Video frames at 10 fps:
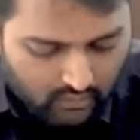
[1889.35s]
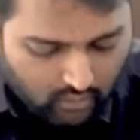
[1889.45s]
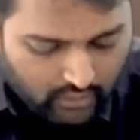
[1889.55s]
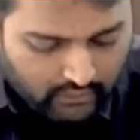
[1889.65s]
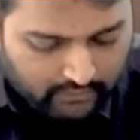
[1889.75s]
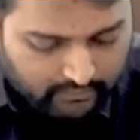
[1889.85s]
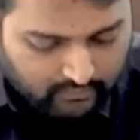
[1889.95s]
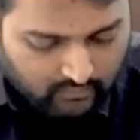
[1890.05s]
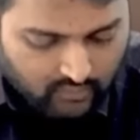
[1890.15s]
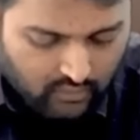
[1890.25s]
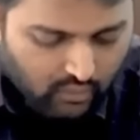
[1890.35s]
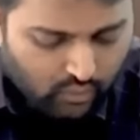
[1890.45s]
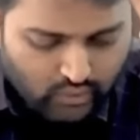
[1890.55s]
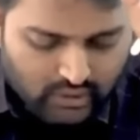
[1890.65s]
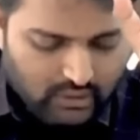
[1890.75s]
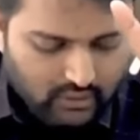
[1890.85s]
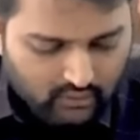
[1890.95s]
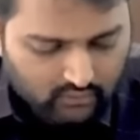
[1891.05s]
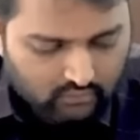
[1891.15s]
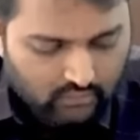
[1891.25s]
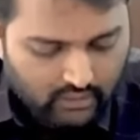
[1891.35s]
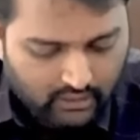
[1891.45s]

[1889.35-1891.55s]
Okay, so you just by